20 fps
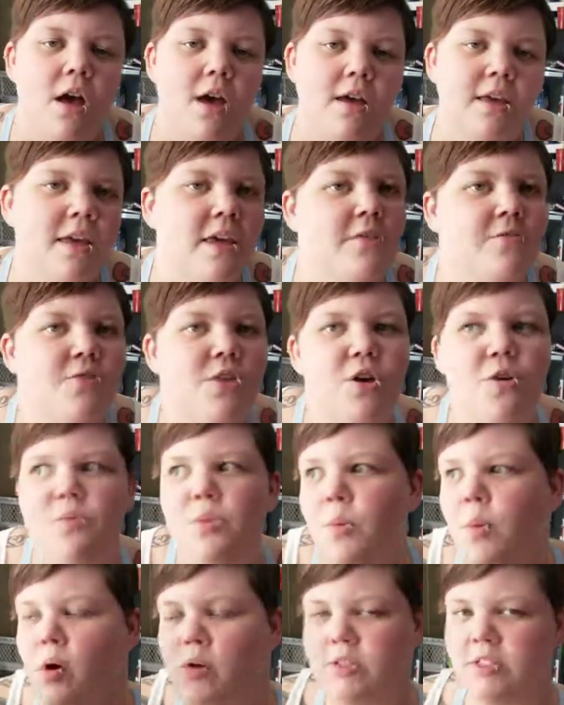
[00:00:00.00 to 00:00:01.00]
give them the
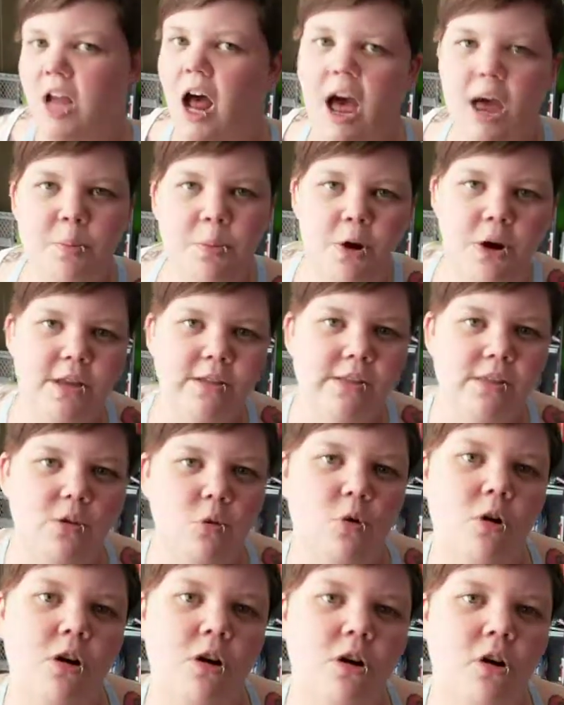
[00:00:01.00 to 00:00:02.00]
most high praise in the
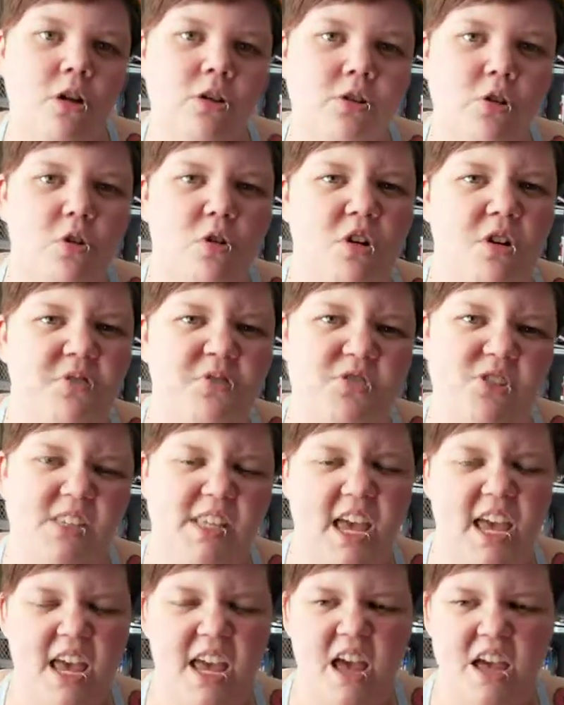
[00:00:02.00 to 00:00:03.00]
world or if you
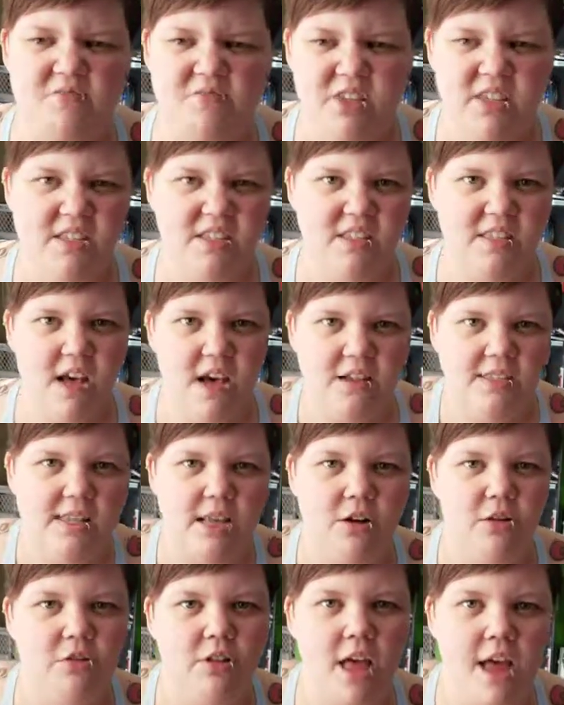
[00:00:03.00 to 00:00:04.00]
say this sucks, I
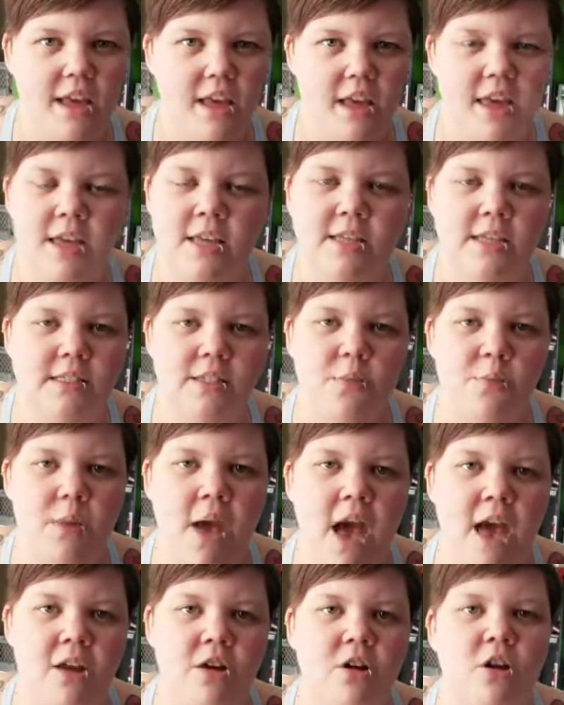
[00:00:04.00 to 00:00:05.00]
don't like it. It doesn't
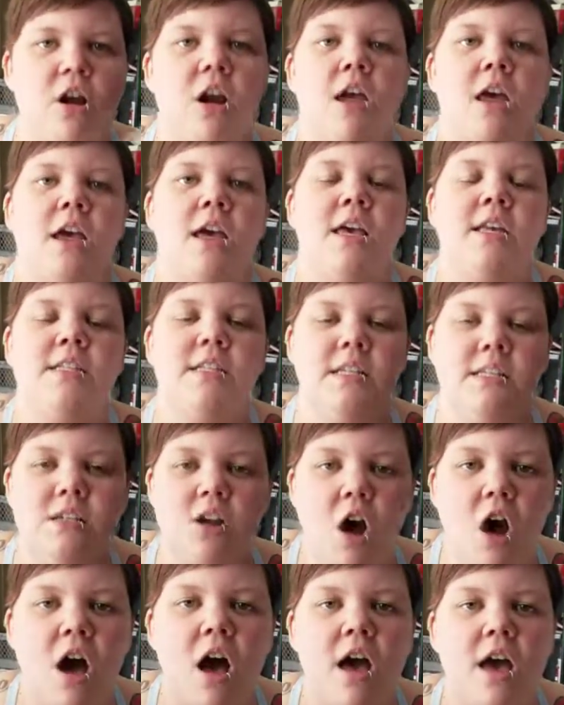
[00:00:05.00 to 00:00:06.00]
matter. It does
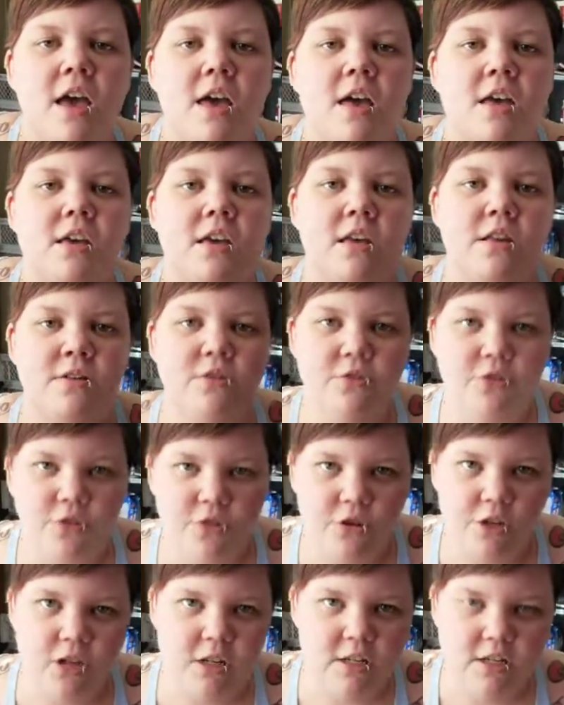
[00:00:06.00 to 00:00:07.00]
not.
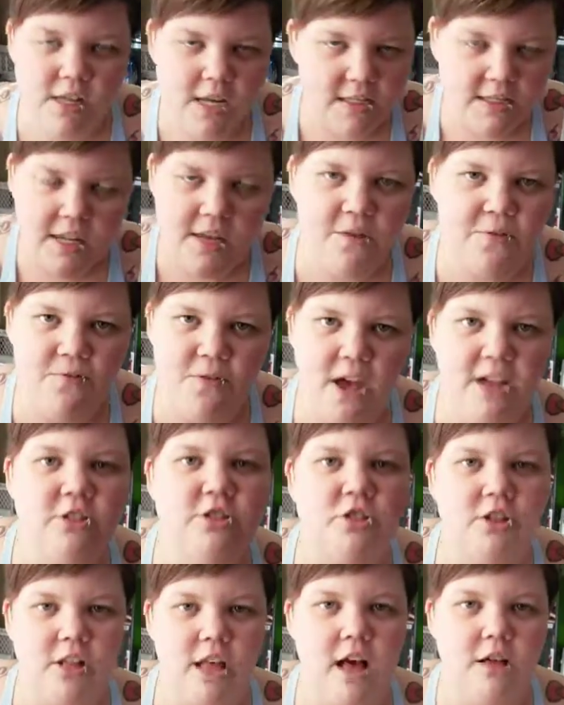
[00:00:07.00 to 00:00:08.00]
It doesn't affect
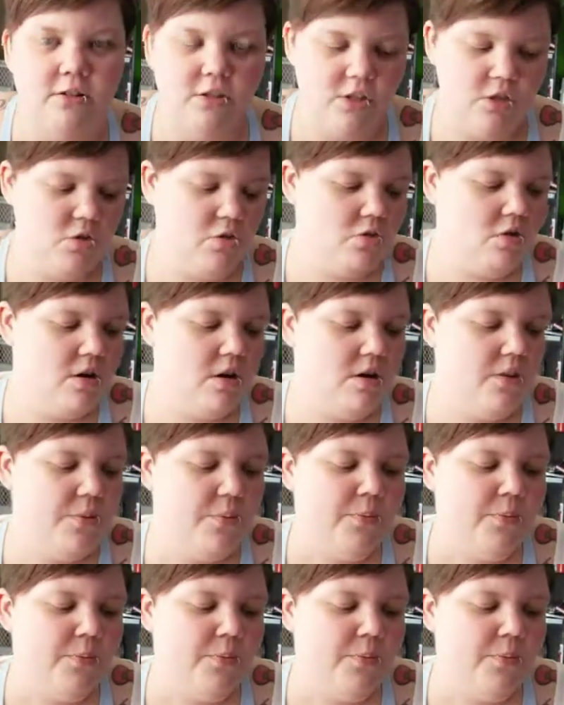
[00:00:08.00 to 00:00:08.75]
your Klout score.